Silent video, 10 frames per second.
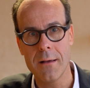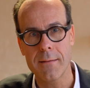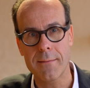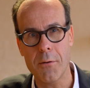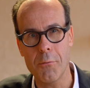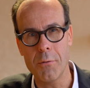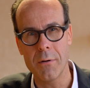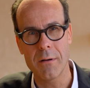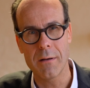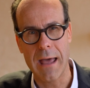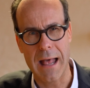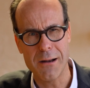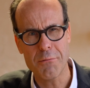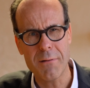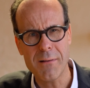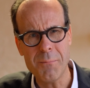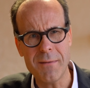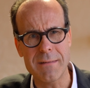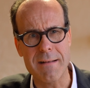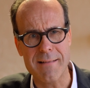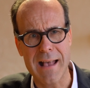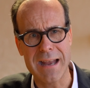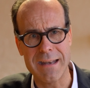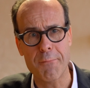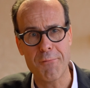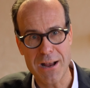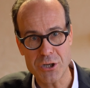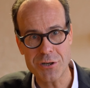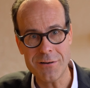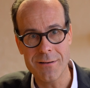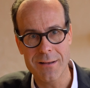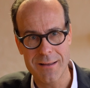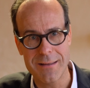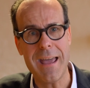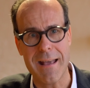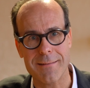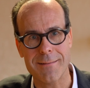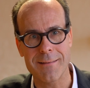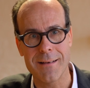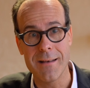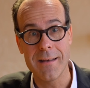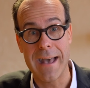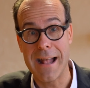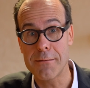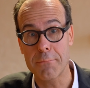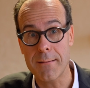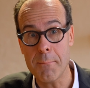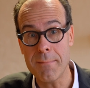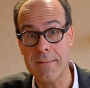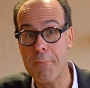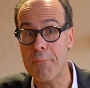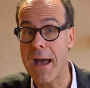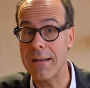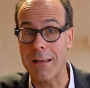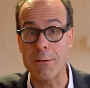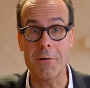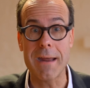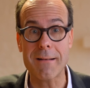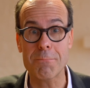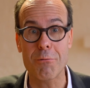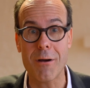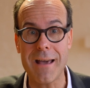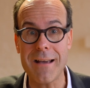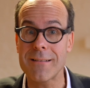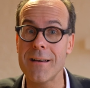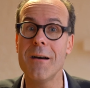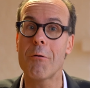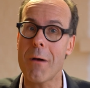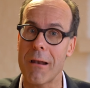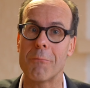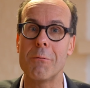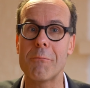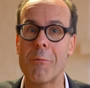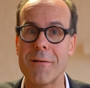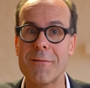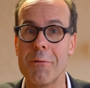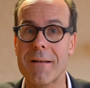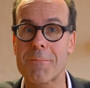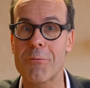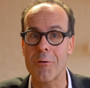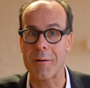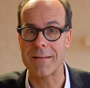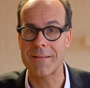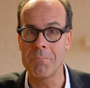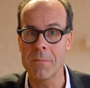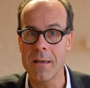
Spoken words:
So algorithms designing fashion? Yes. Algorithms defining your next product? Well, we'll want to explore it.